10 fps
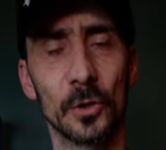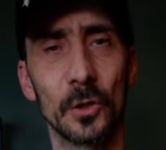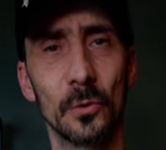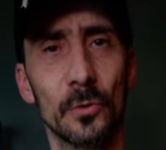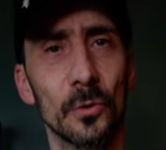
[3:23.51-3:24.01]

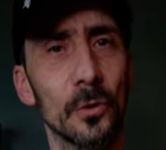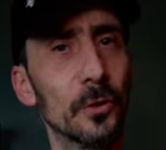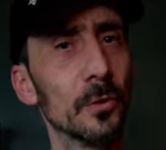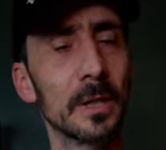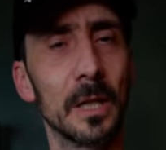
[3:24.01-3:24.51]
So do not
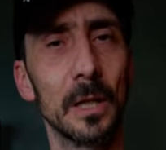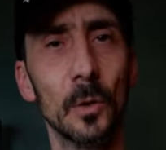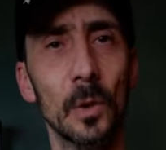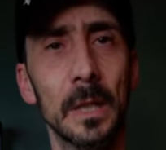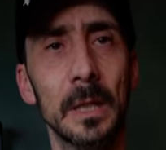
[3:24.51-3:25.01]
use
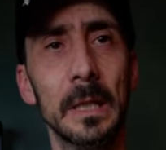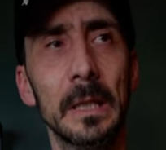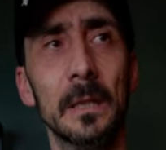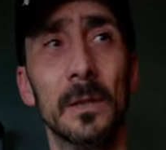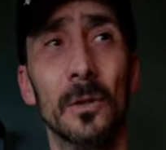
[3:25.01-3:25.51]
Kahlua,
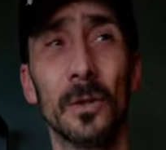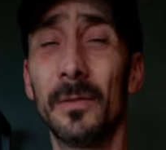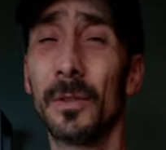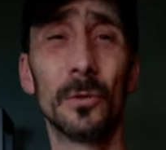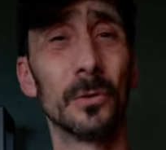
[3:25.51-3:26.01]
or
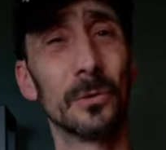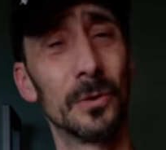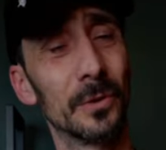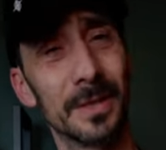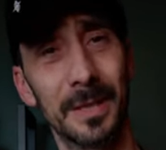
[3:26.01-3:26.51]
even do not
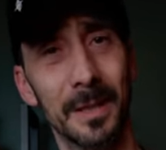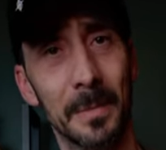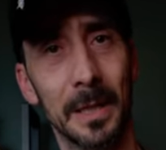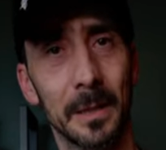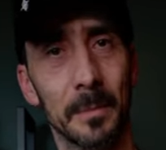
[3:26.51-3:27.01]
use Tia Maria,